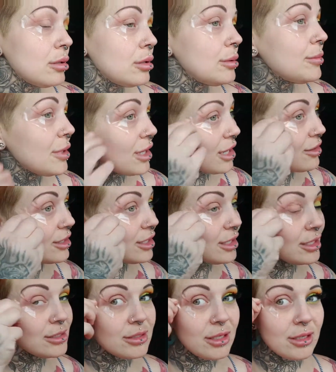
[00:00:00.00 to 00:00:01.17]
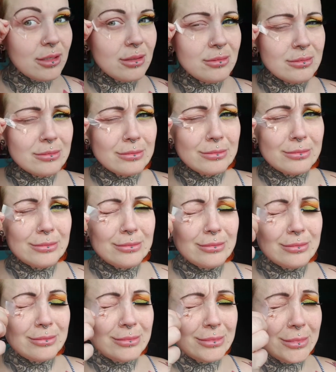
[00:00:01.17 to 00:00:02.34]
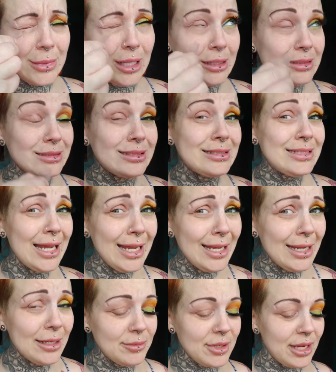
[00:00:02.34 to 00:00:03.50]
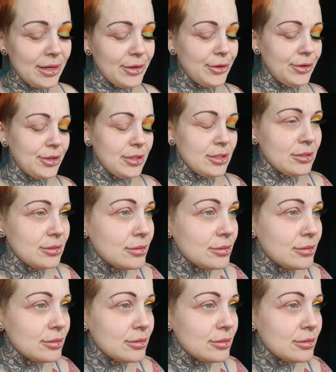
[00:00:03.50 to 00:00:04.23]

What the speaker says: I think it's like, oh. Damn, that hurt.